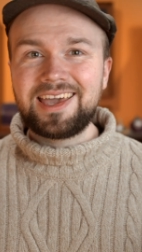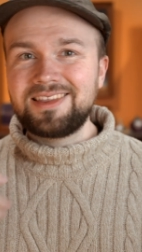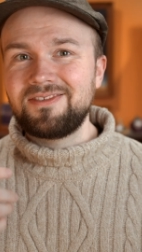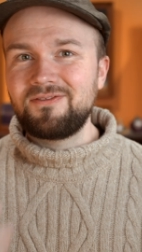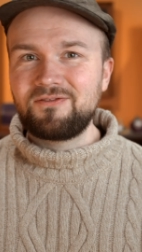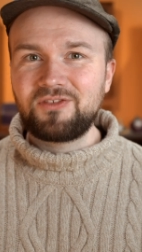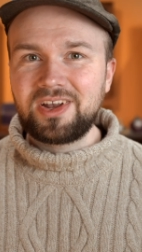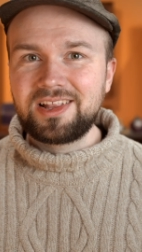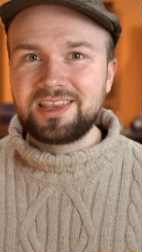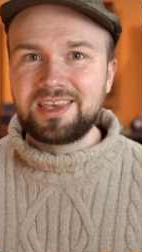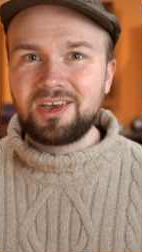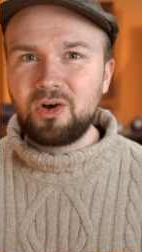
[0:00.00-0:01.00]
and
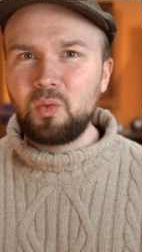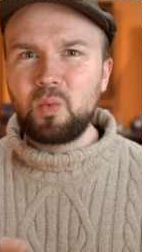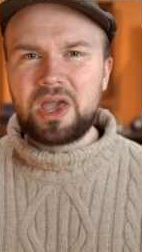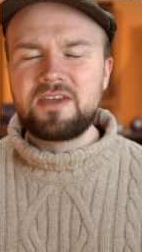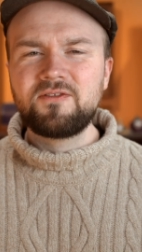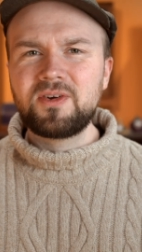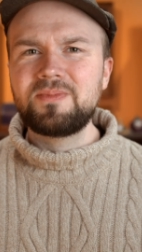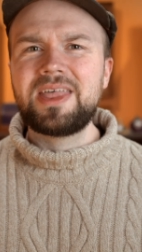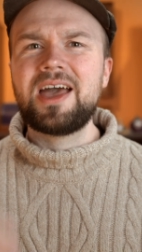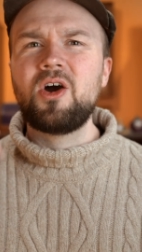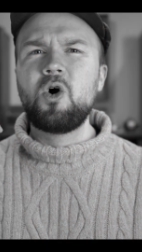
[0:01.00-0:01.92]
frankly away from that